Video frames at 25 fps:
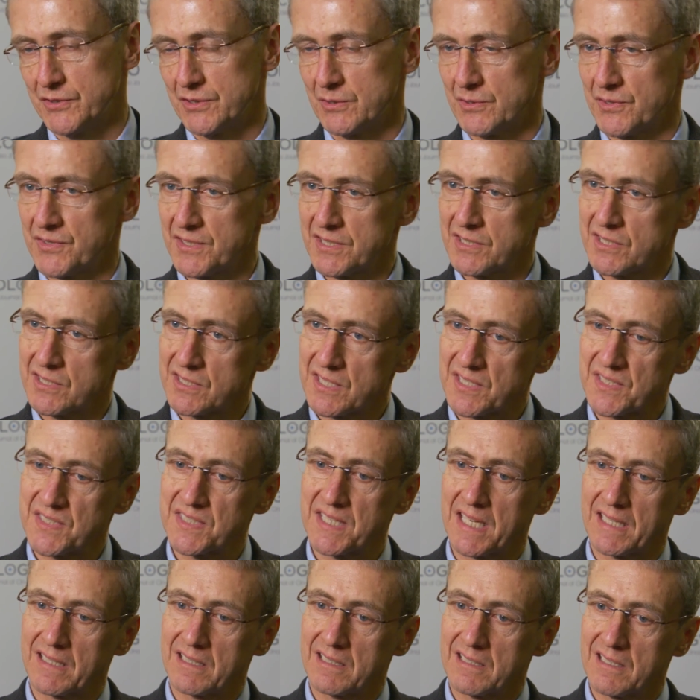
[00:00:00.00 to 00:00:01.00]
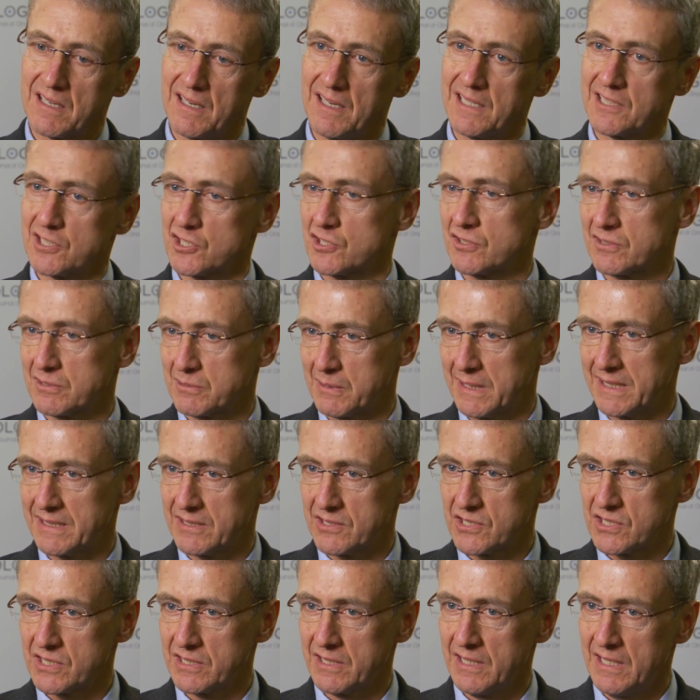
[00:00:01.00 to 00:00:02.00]
So this is a second large
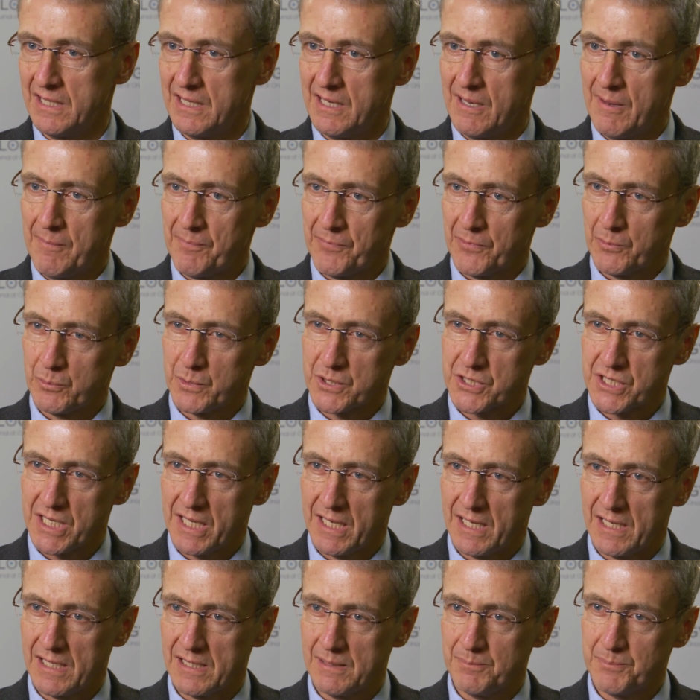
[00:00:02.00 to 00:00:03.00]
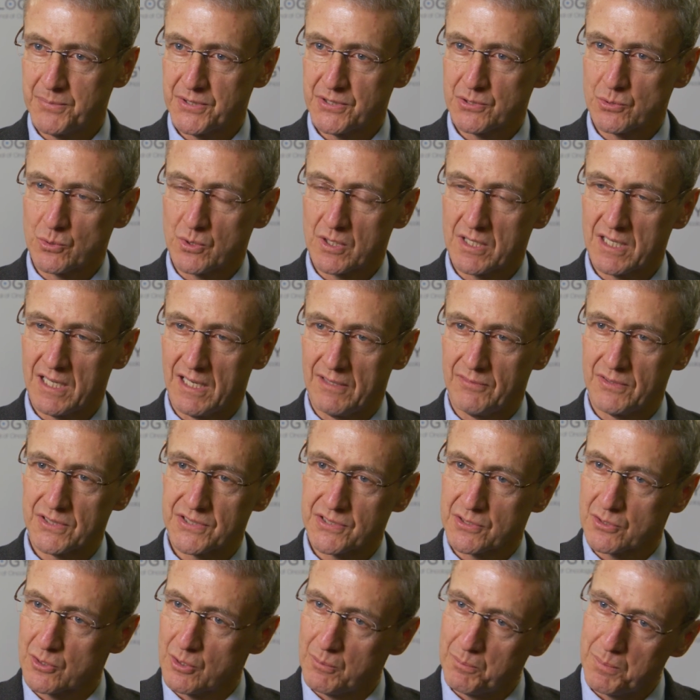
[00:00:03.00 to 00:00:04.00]
strategy which helps to cover
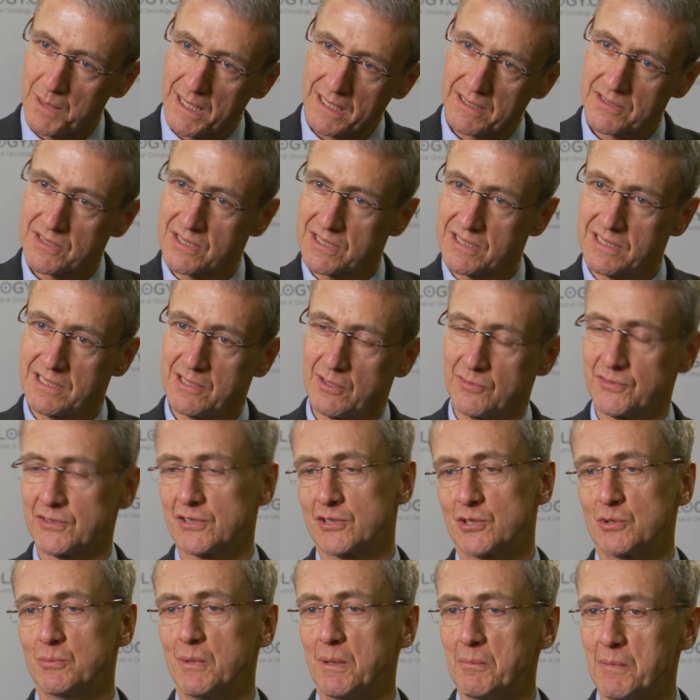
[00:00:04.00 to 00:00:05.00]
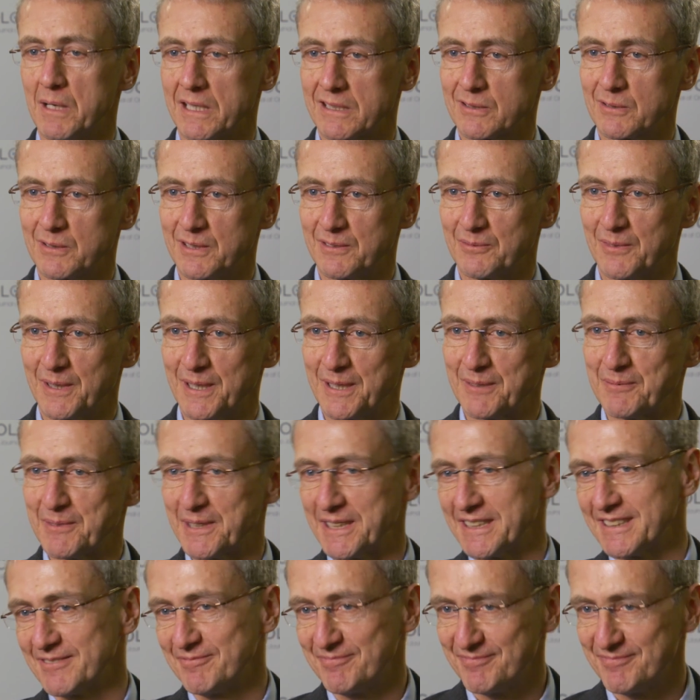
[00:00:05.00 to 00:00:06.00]
the complexity of the tumor microenvironment.